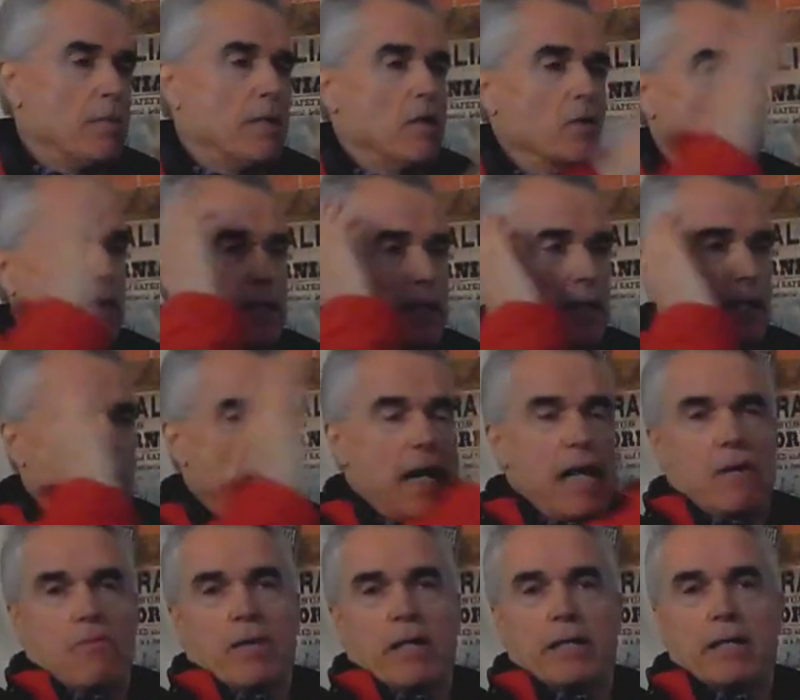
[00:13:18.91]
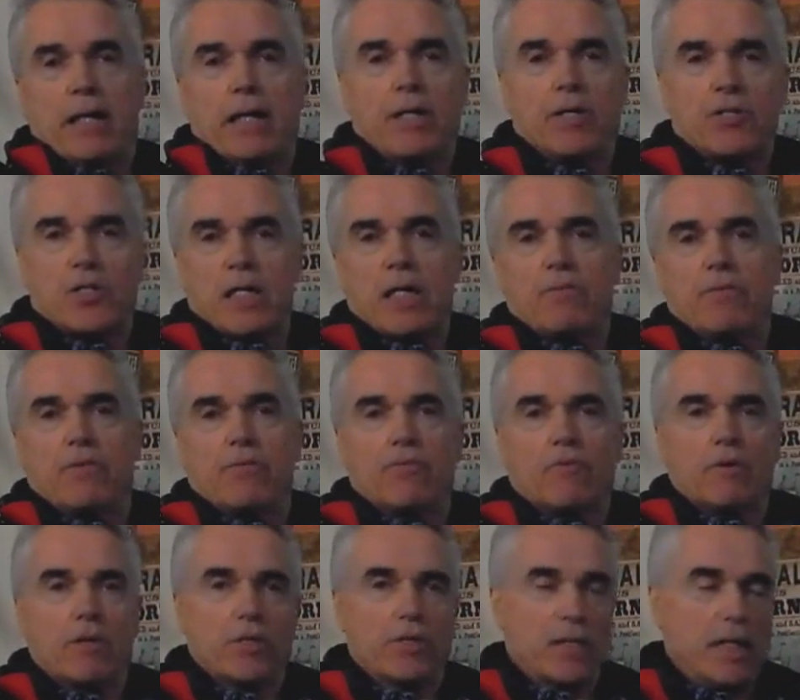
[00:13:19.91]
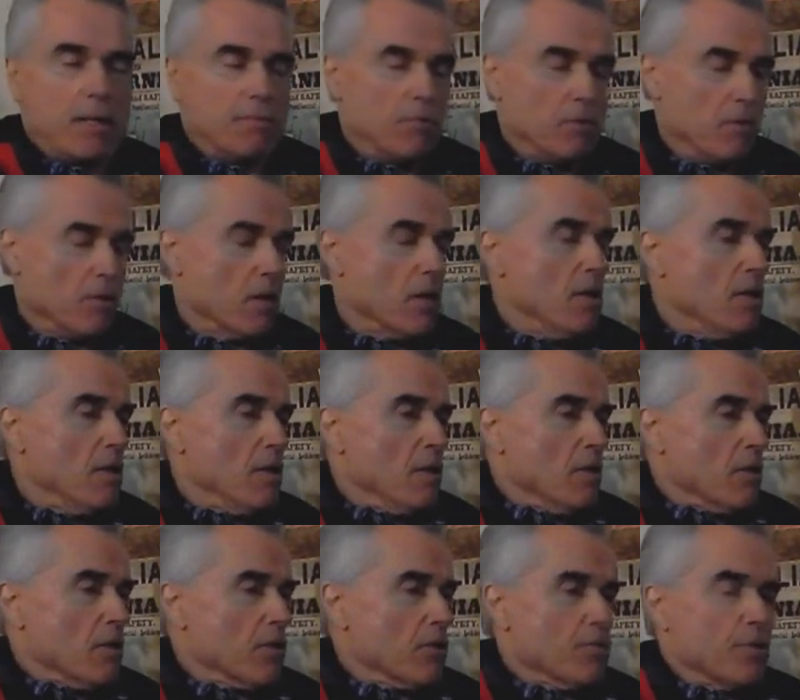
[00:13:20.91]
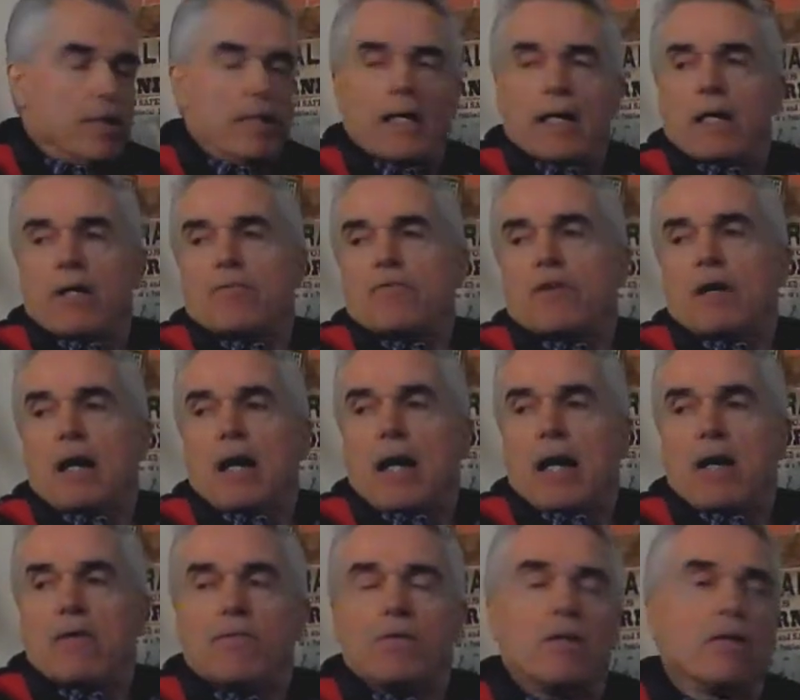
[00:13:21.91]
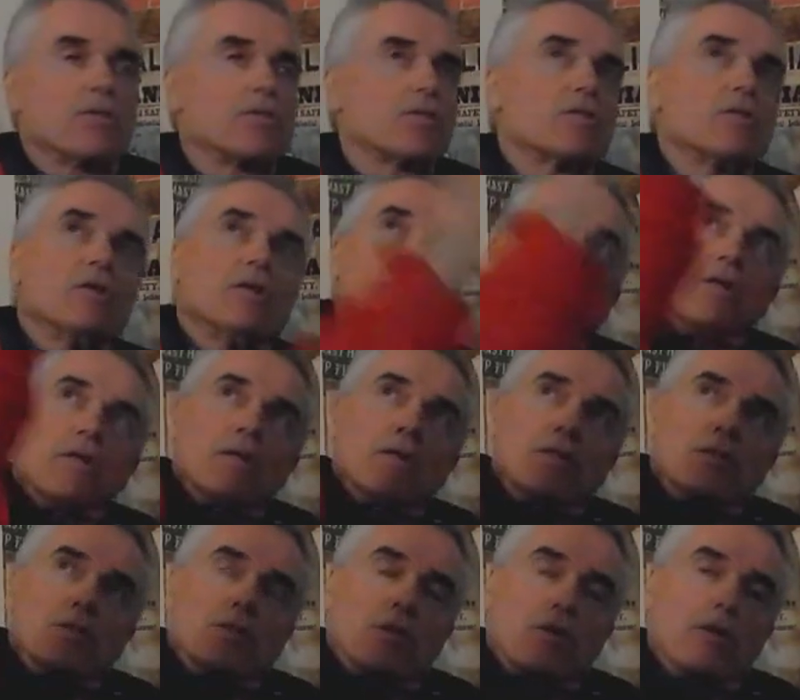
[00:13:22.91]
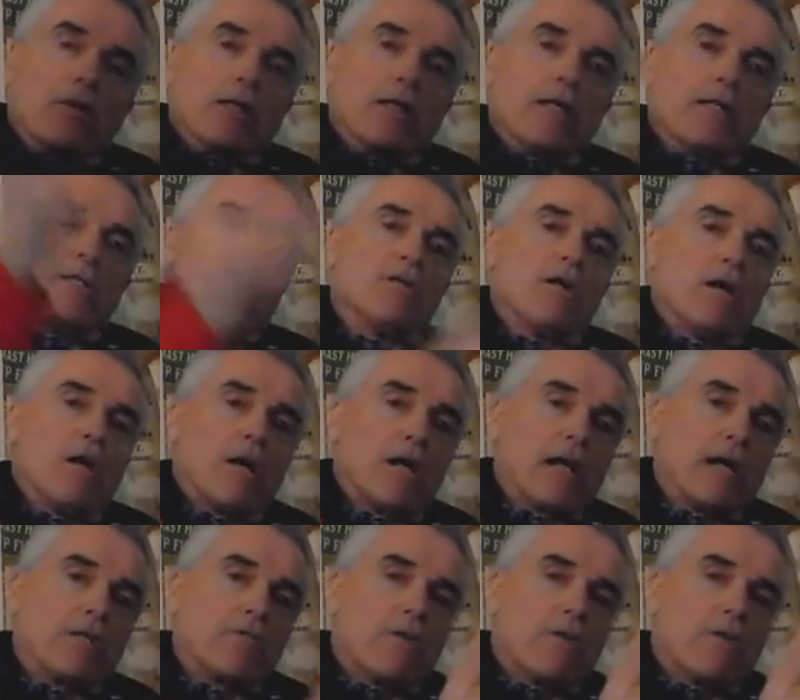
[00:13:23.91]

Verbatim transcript: We're going down Highway ninety-seven, for example, or three ninety-five, and it's starting to get dark.